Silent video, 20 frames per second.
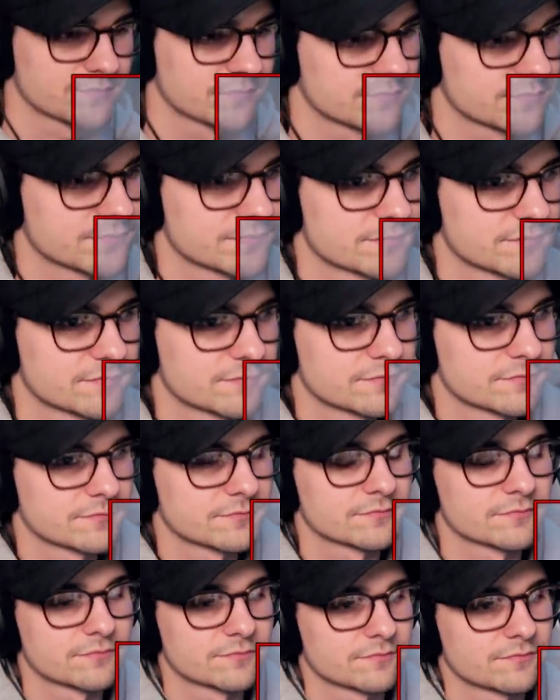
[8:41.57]

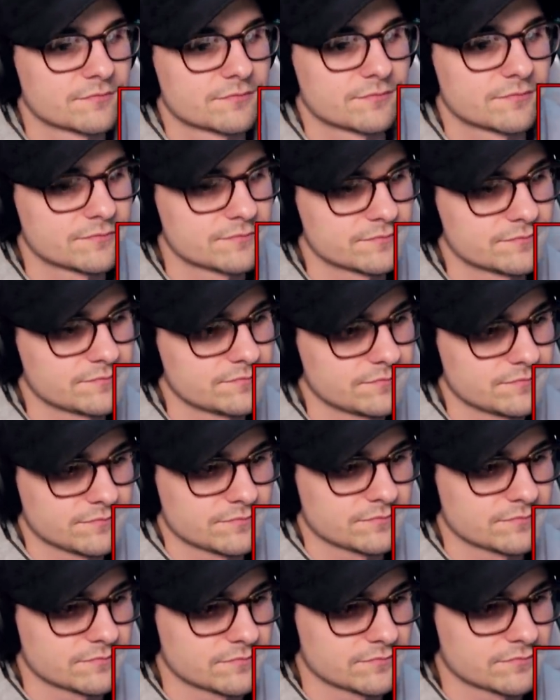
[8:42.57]

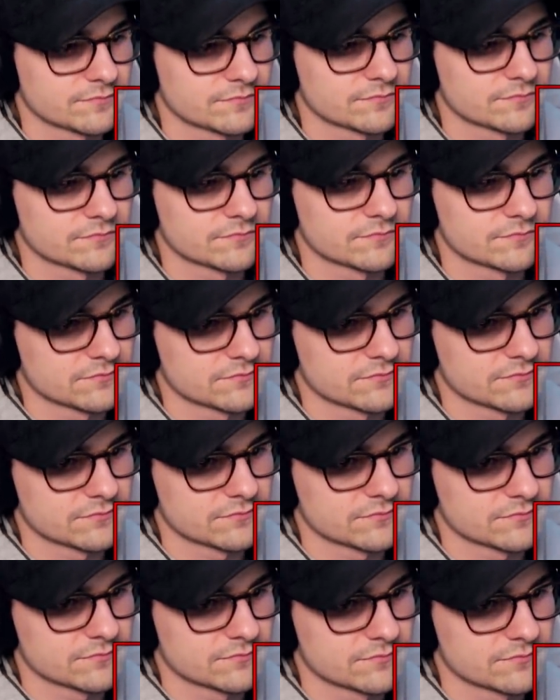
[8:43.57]

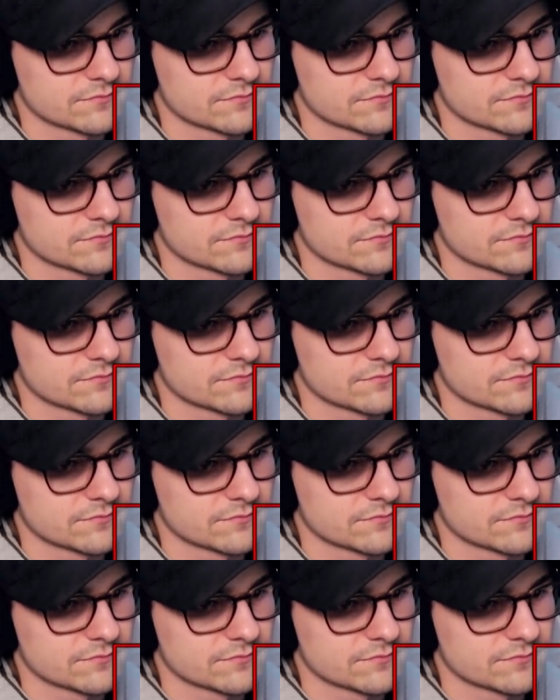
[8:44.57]
[no speech]